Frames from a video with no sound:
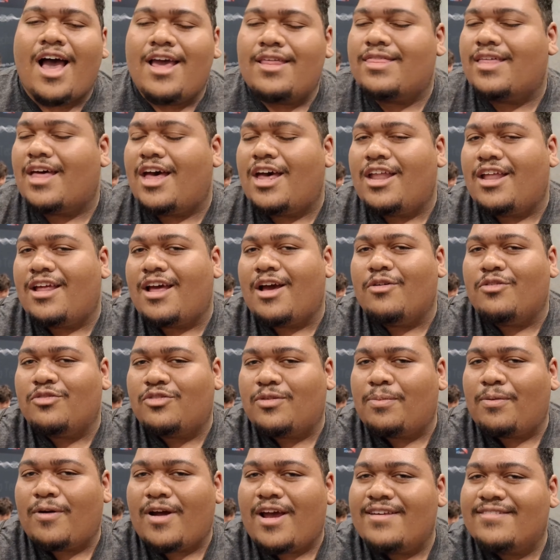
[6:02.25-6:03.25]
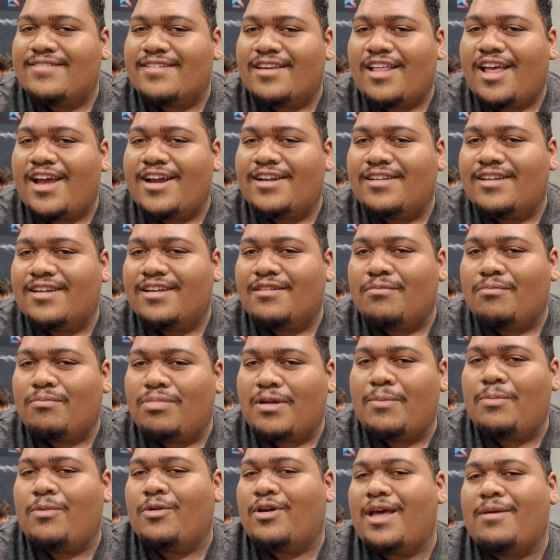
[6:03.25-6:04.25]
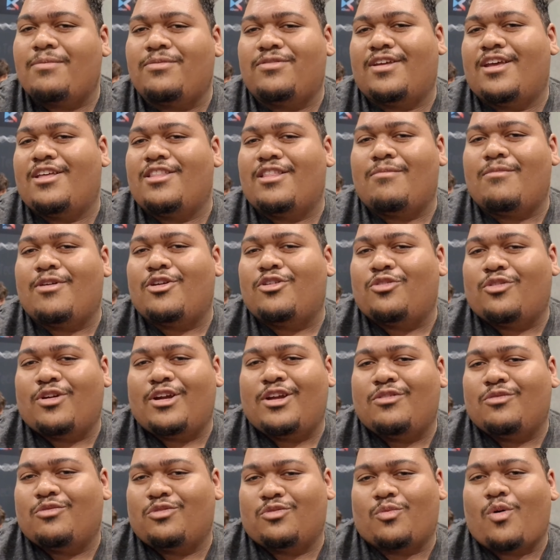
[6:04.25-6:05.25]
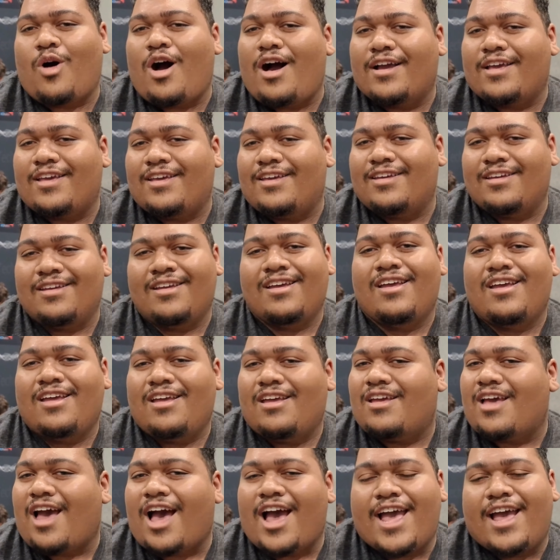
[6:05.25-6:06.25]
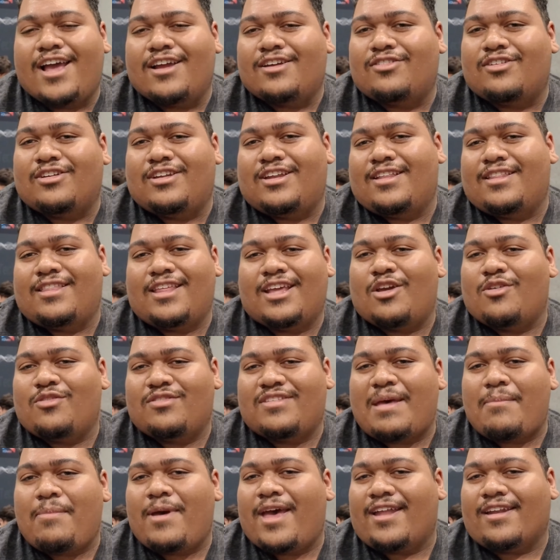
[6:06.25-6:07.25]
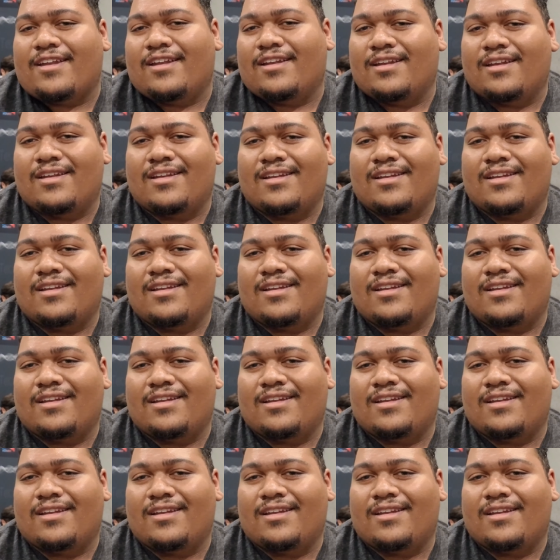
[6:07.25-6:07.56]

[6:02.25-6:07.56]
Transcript: I thought, I was surprised I liked it. People kept saying the mid-range was wonky. I actually didn't think it was that bad.